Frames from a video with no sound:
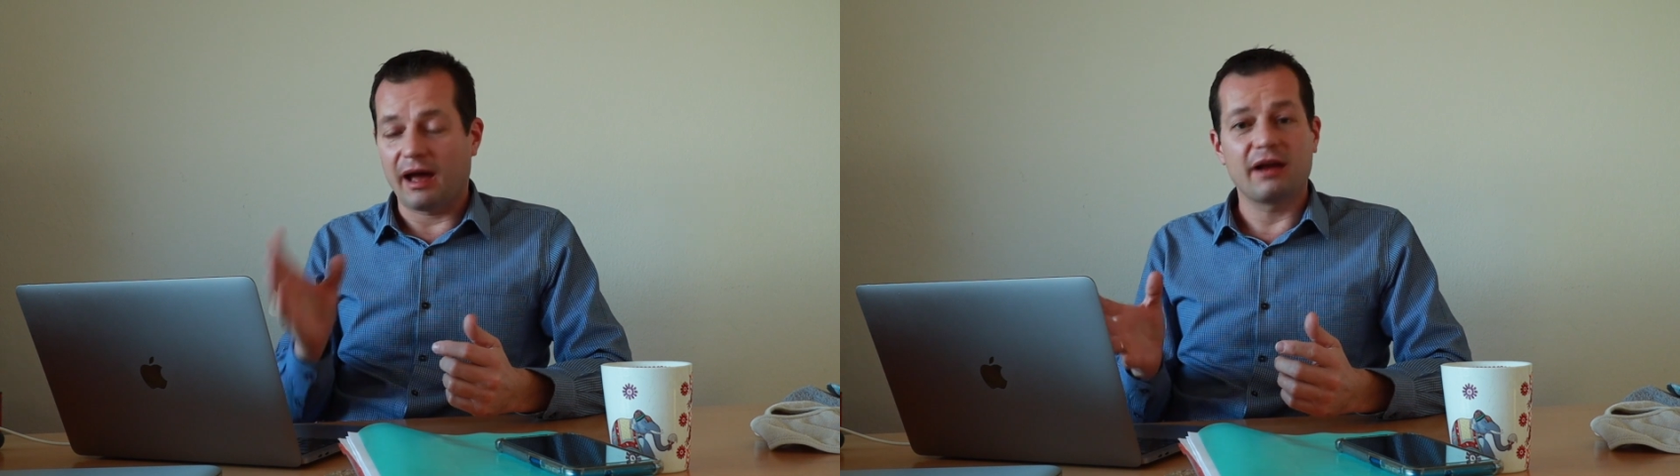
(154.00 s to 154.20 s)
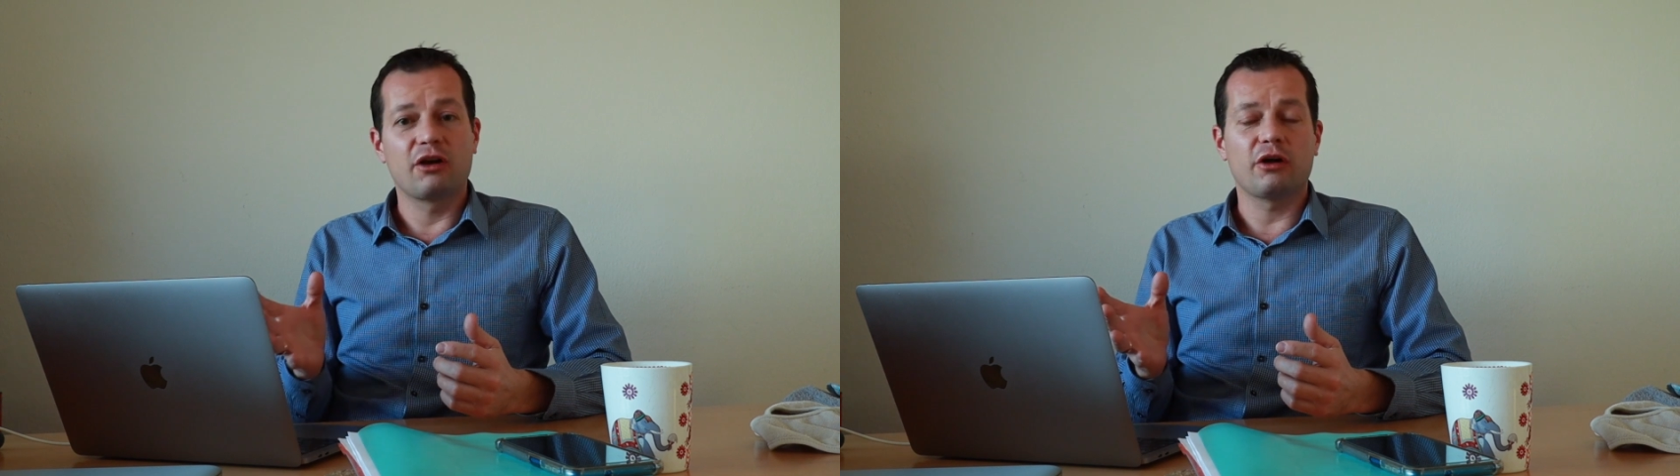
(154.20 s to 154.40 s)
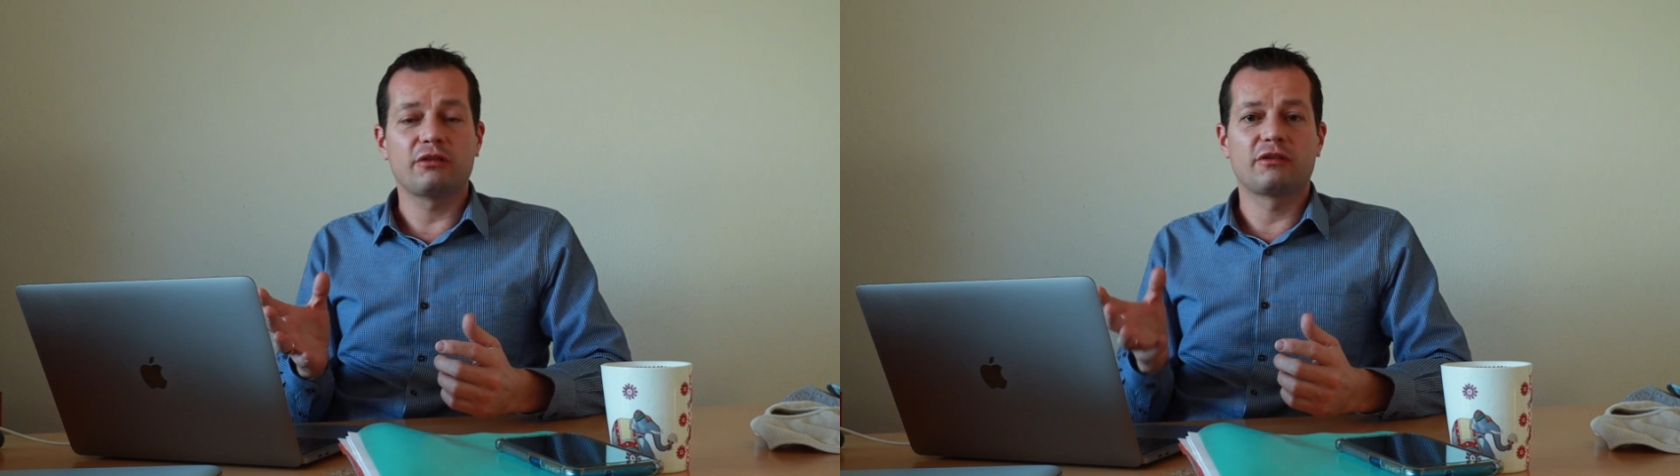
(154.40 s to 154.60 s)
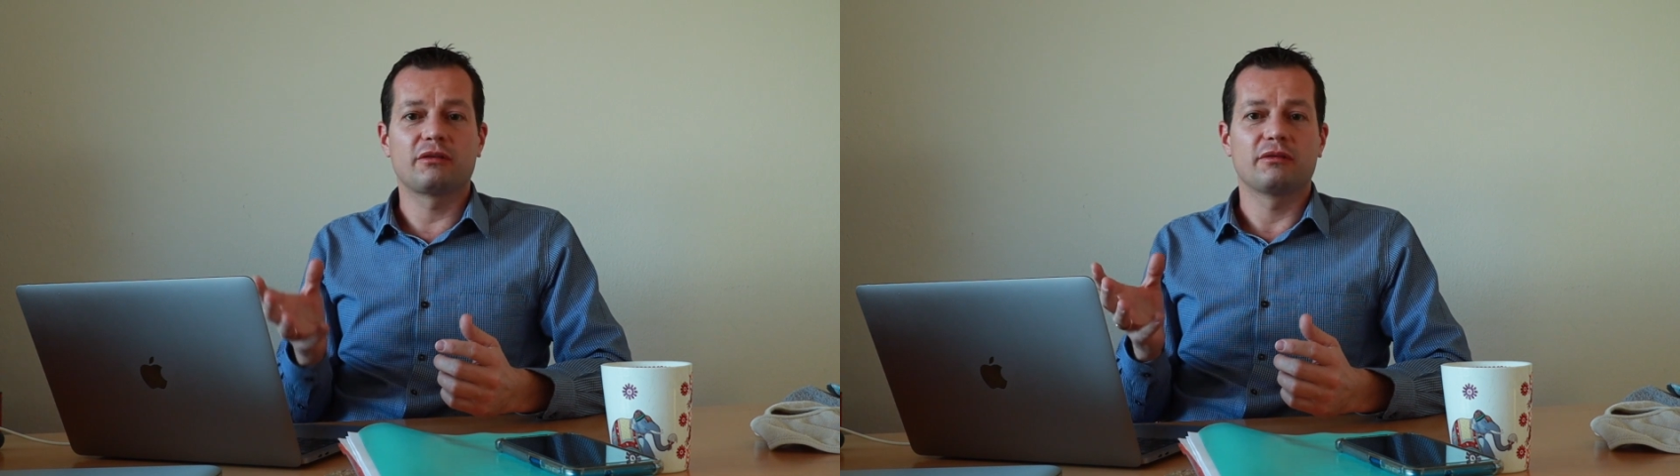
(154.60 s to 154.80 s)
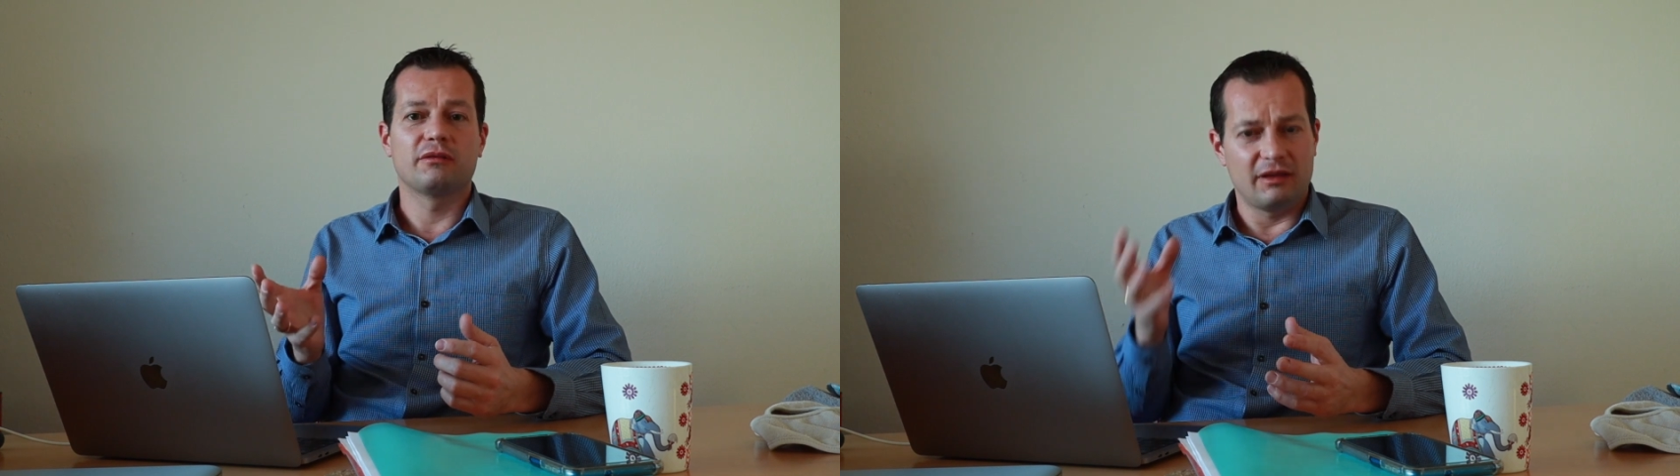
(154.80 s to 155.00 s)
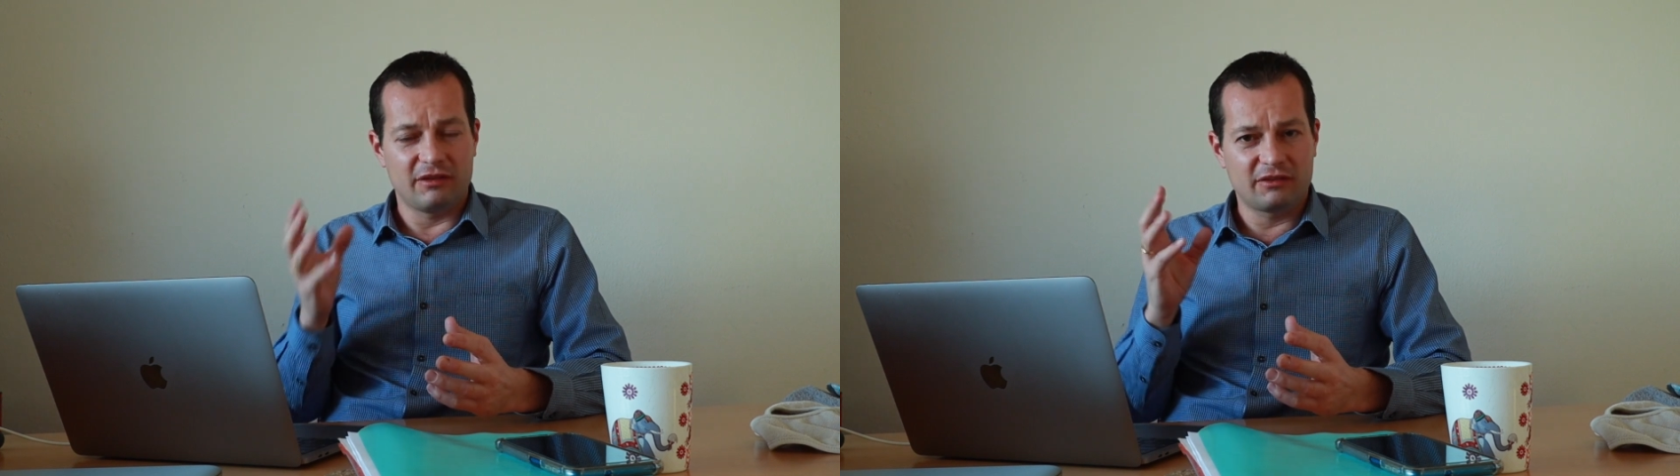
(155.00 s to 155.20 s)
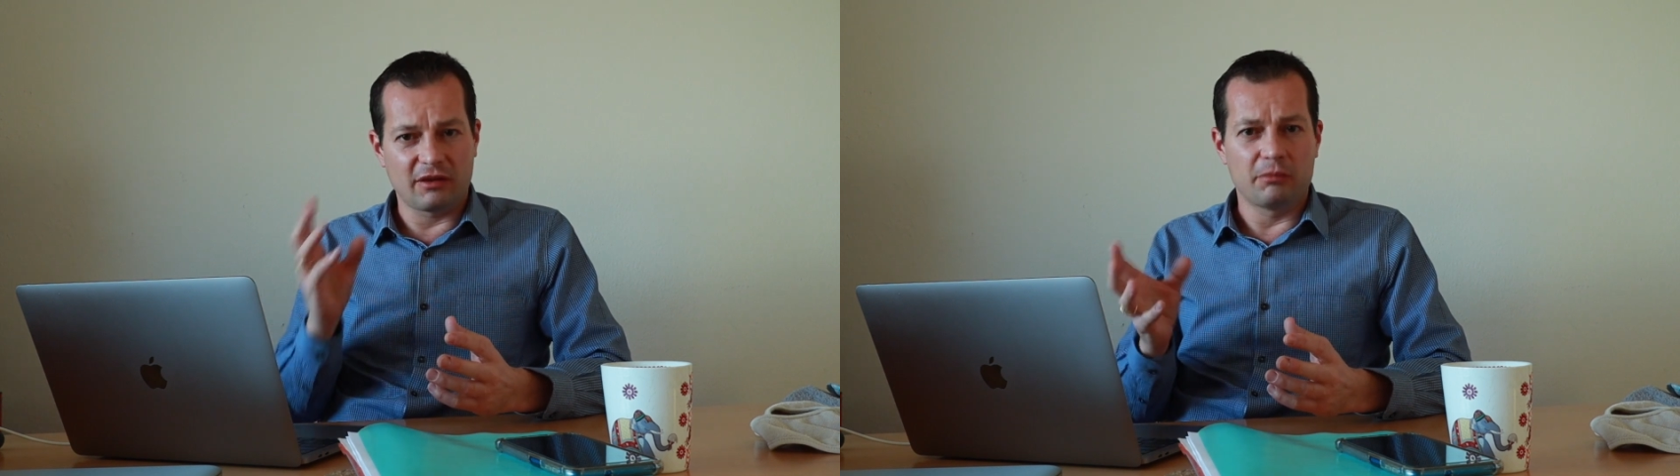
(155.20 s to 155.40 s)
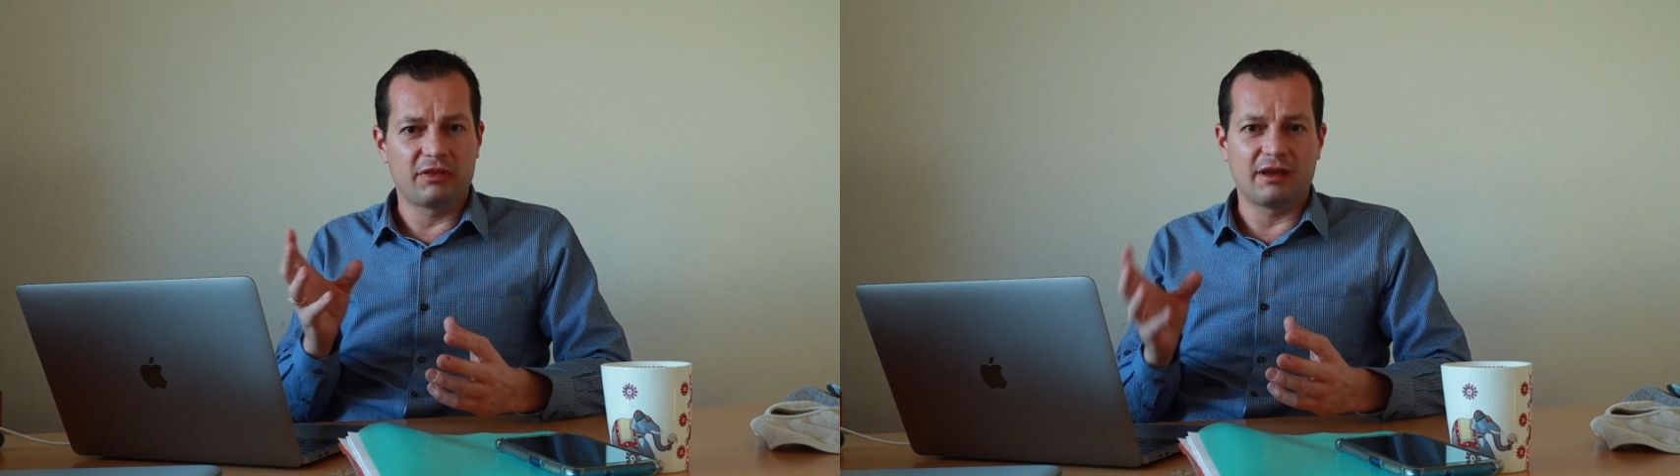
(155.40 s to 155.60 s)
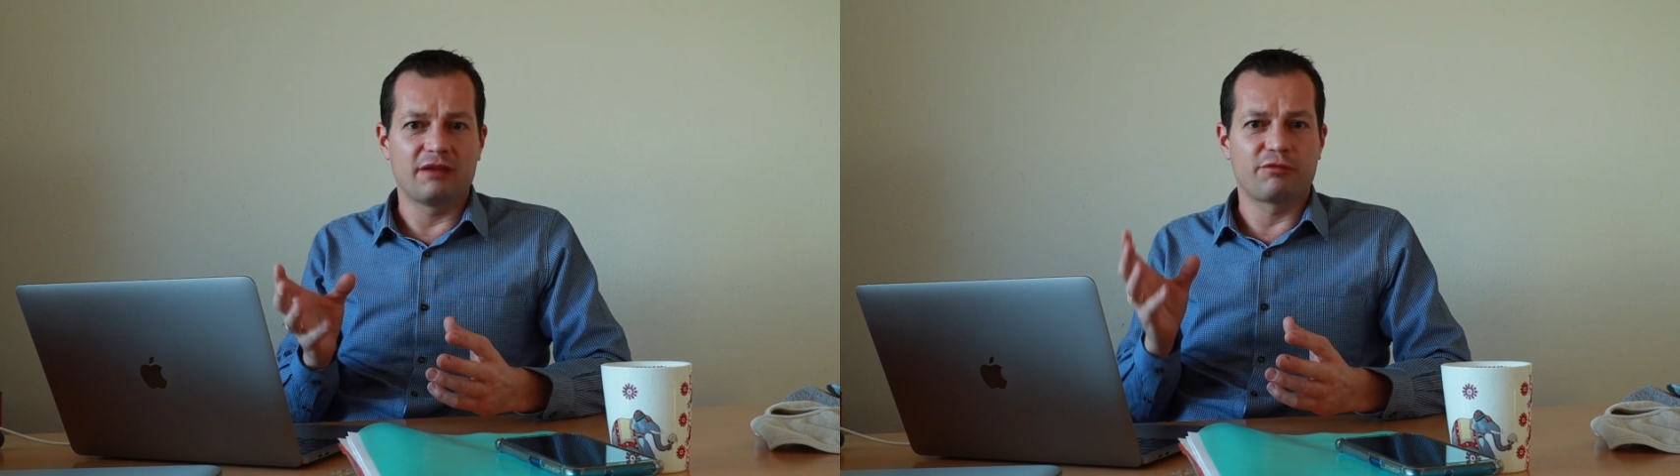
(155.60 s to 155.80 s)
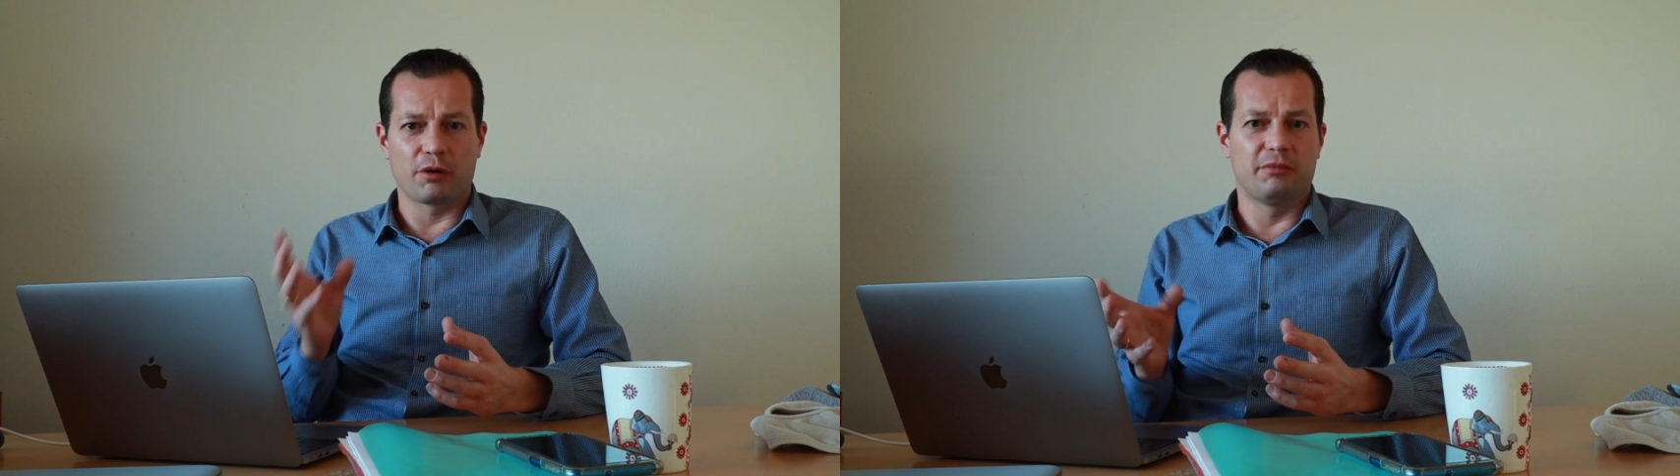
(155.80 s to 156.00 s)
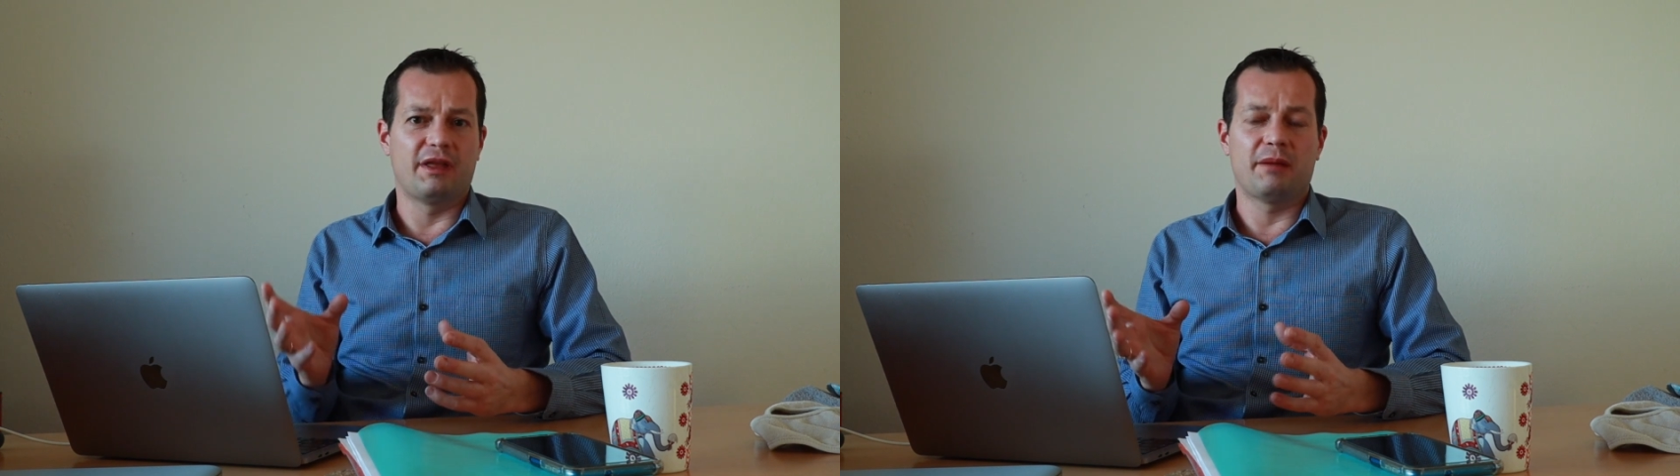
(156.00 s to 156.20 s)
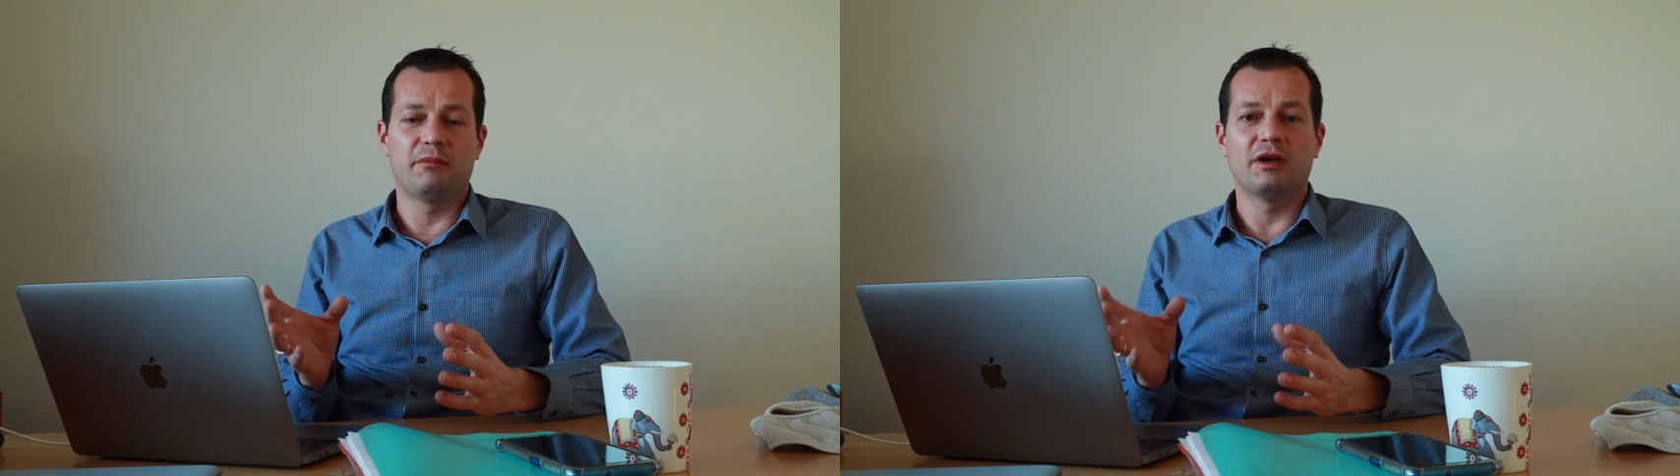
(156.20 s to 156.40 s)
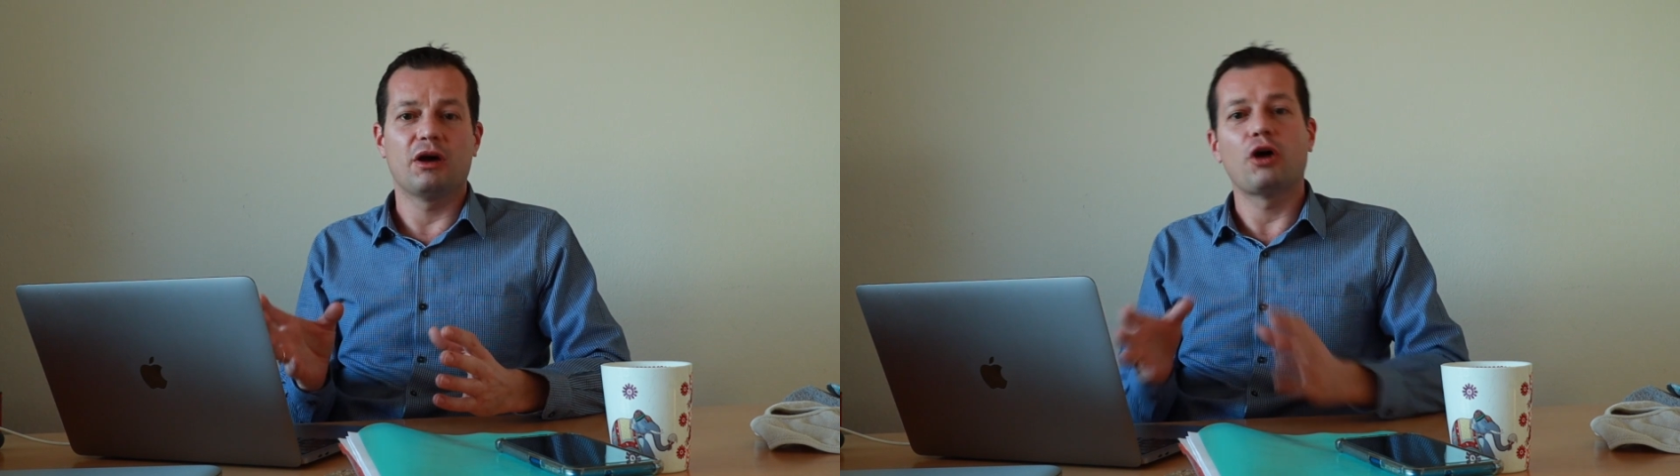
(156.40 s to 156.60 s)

I got something from them